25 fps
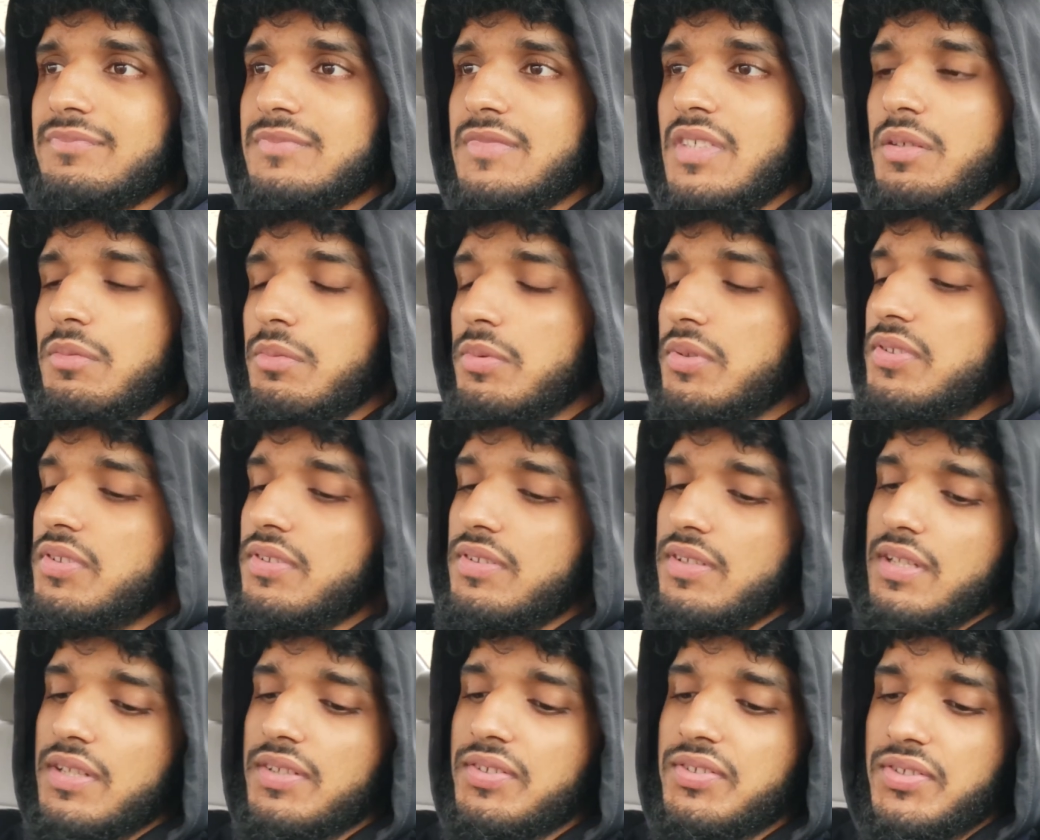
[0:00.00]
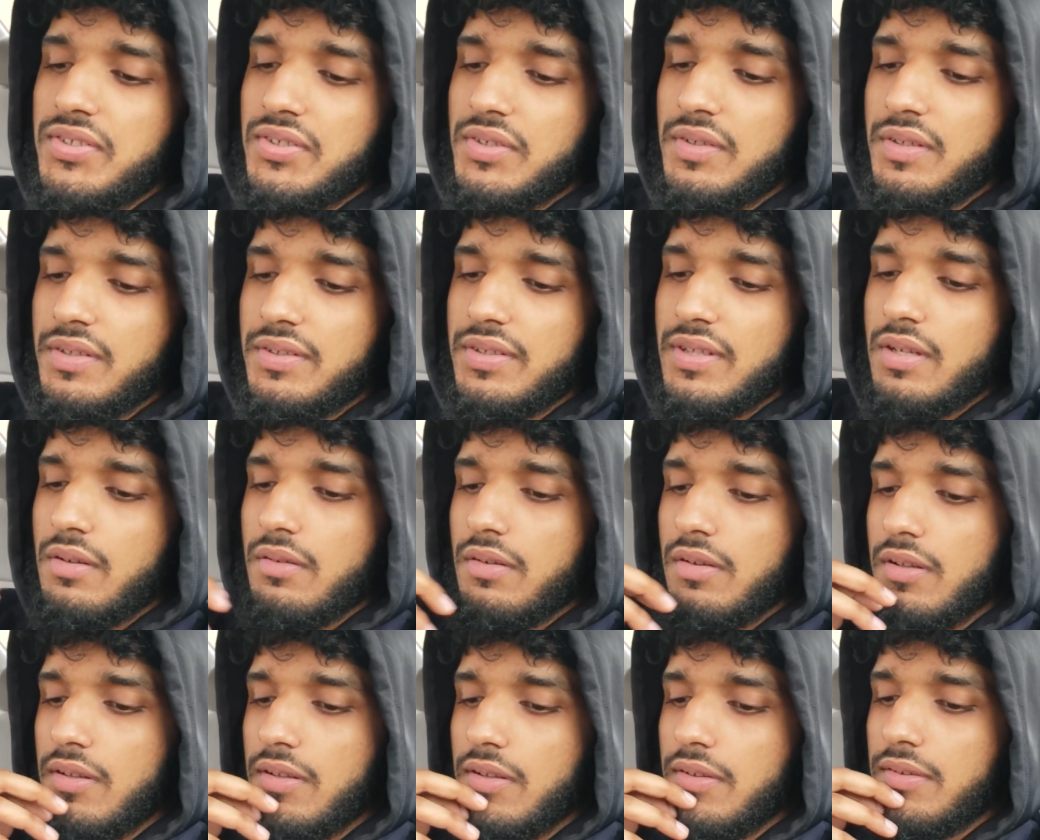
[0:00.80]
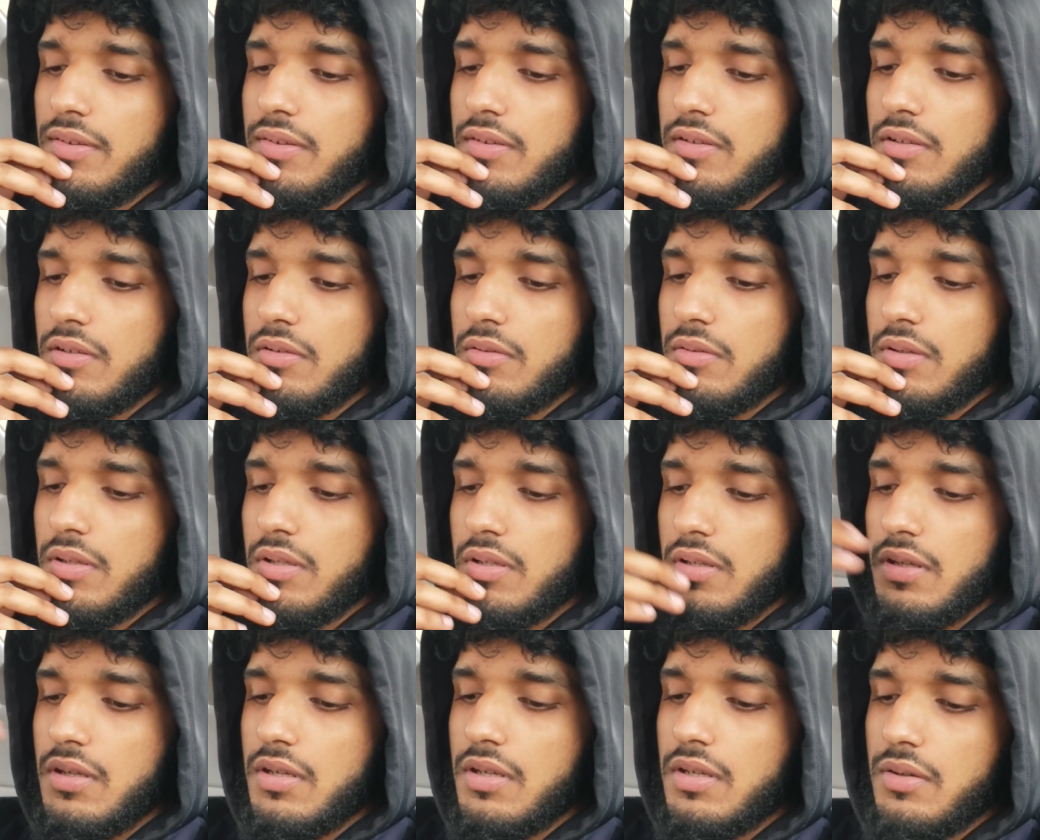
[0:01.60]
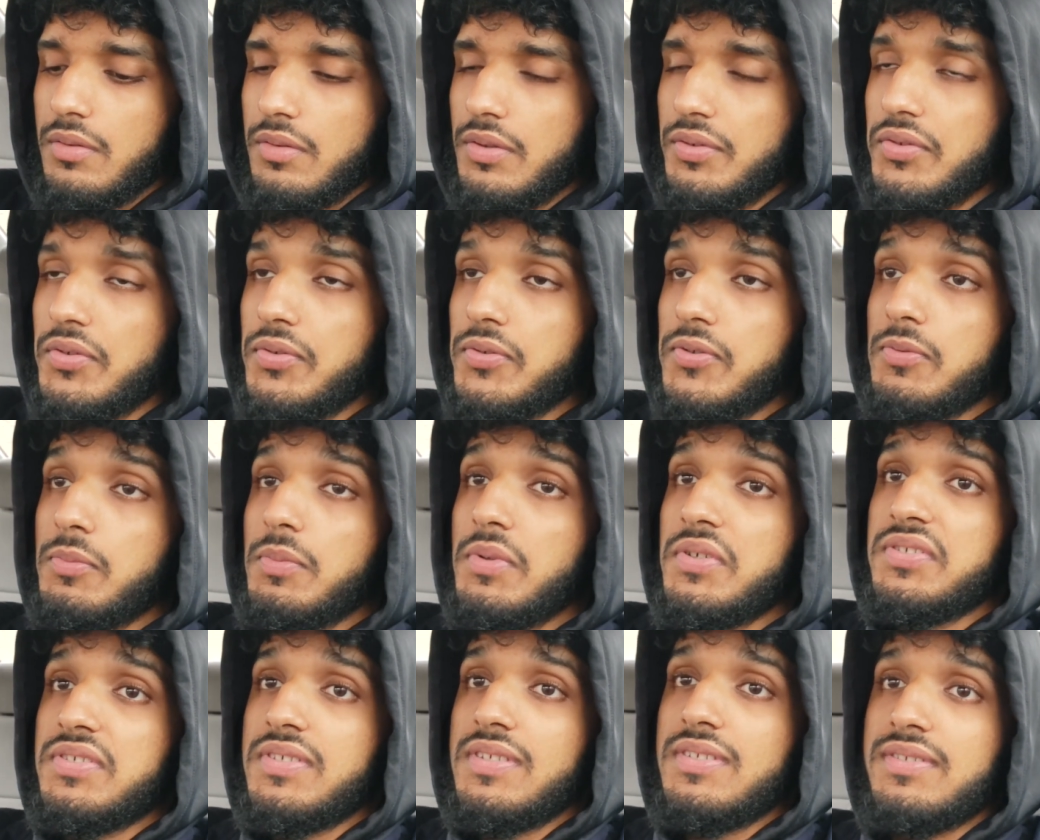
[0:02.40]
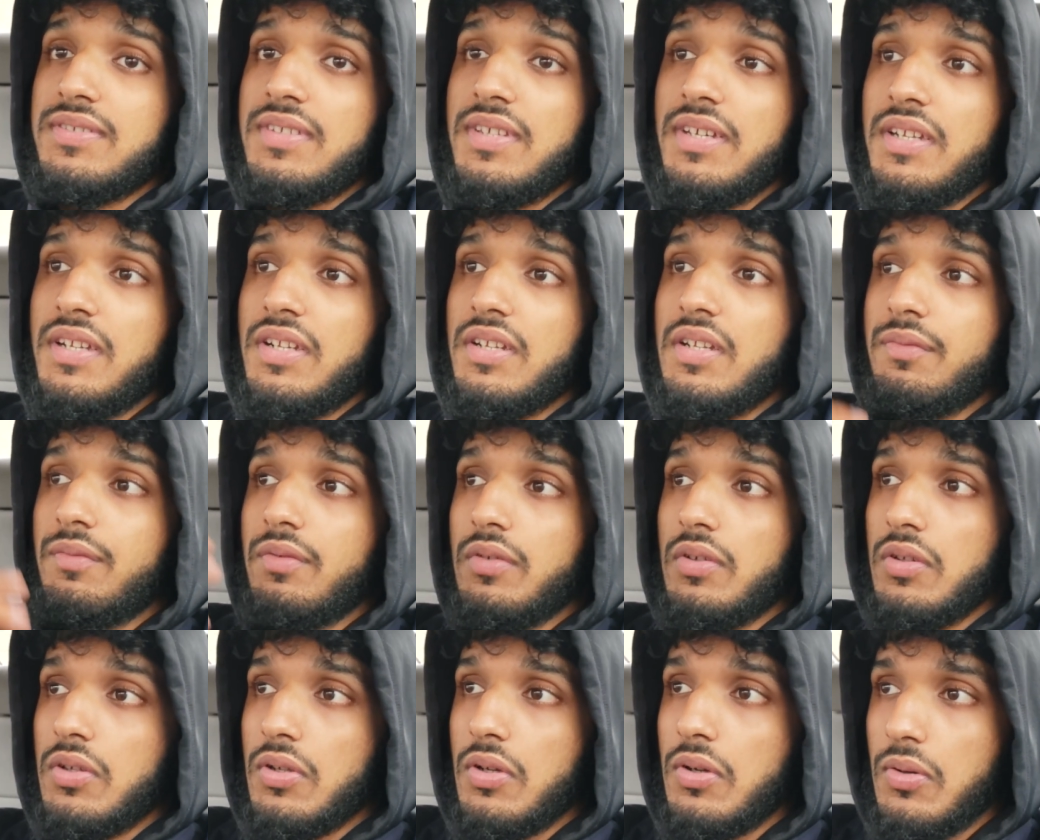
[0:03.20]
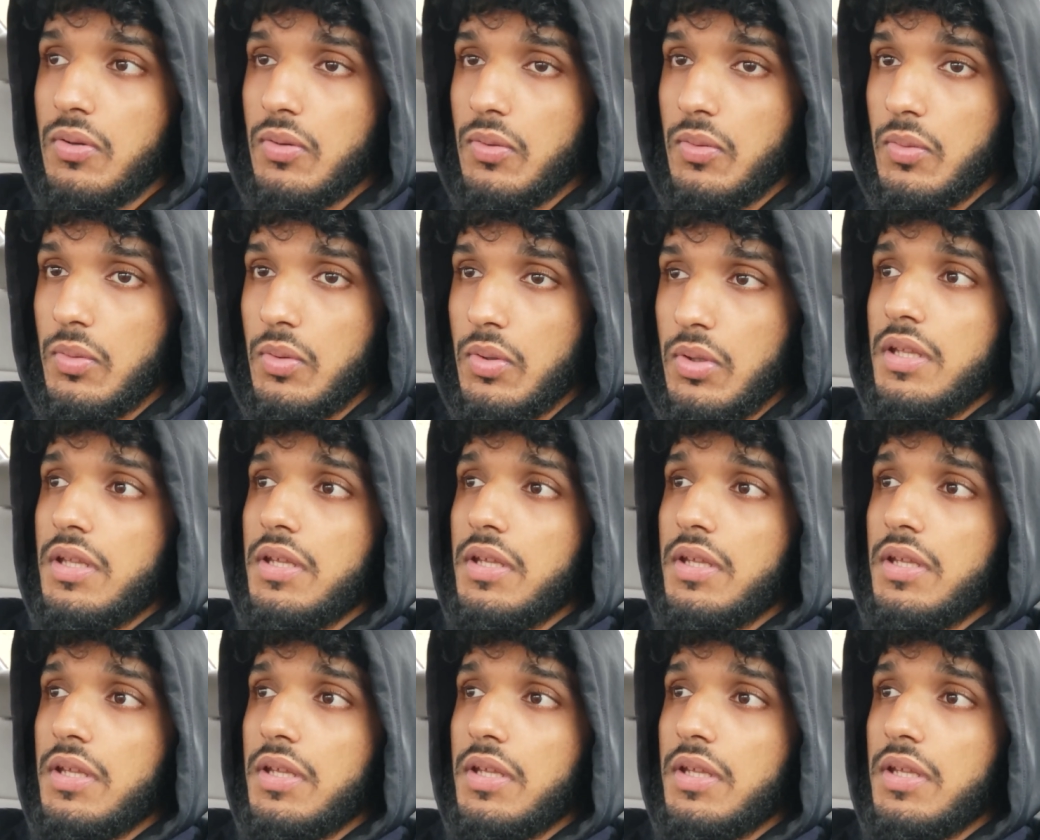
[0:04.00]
it wasn't that serious how it is now, and now the situation has taken a different toll,